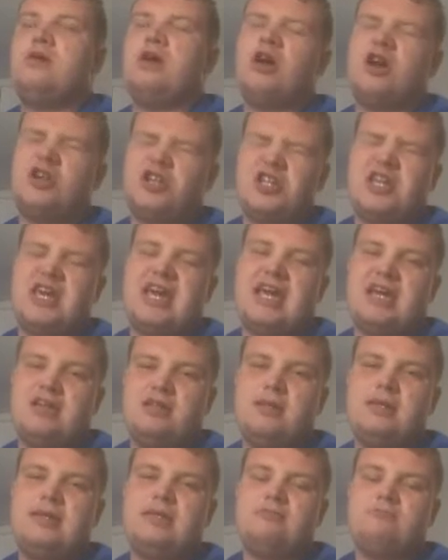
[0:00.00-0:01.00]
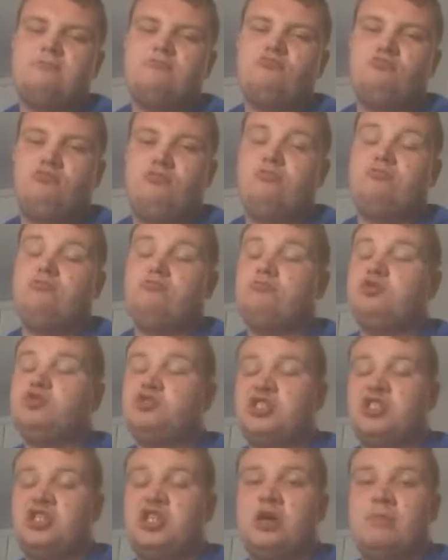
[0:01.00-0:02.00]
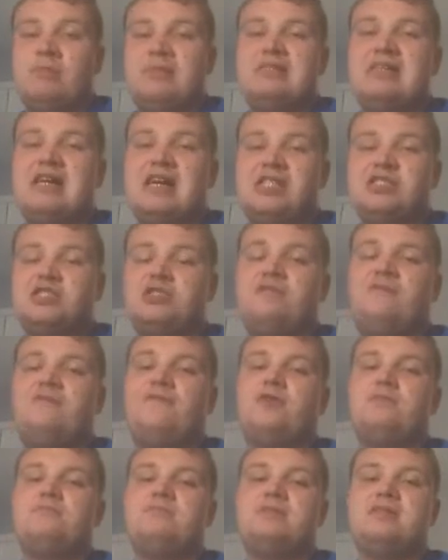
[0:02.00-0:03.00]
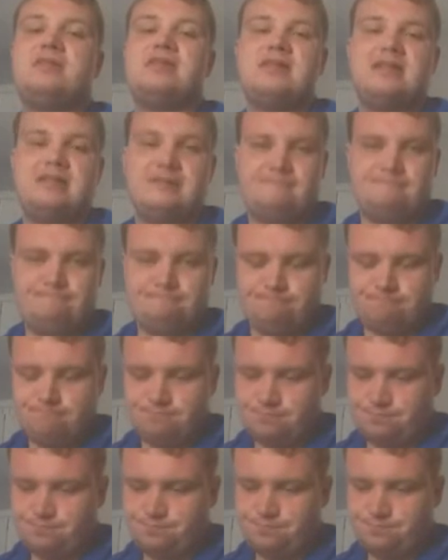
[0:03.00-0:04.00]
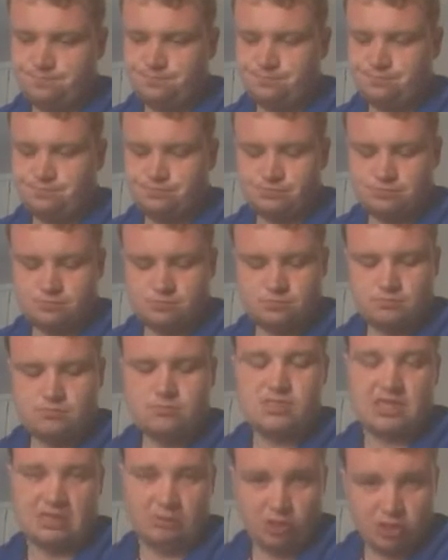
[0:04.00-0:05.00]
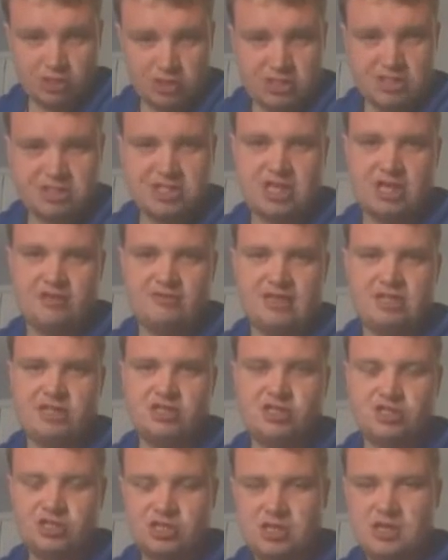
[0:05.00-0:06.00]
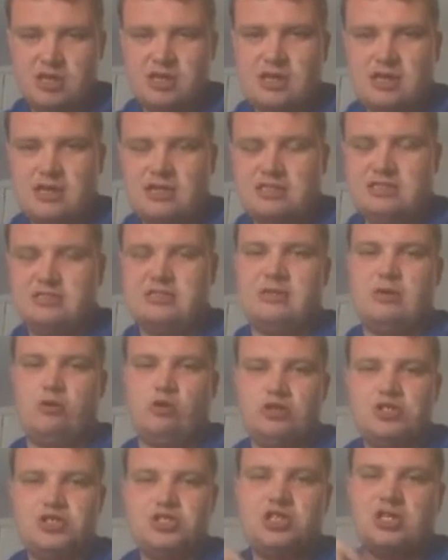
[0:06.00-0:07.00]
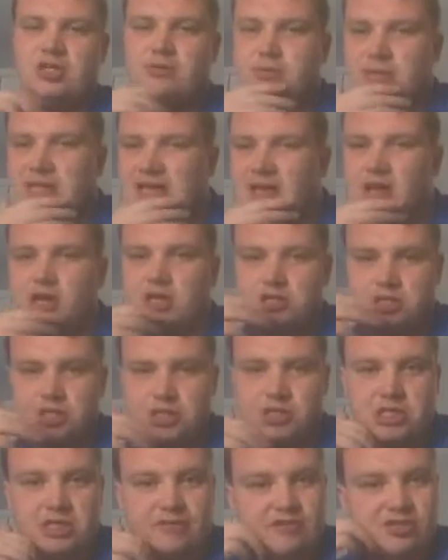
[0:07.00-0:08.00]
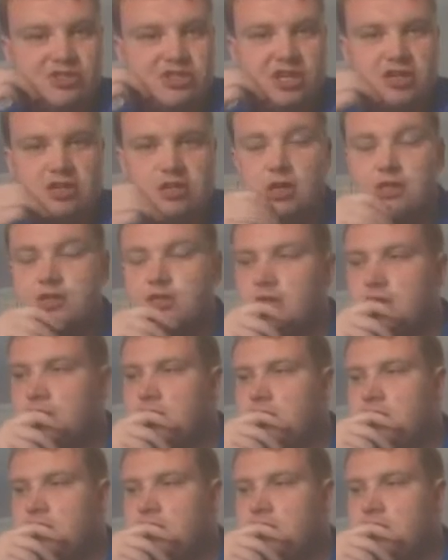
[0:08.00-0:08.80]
in early. Jason Cummings has confirmed that he wants to stay at Rangers. He wants to play under Steven Gerrard,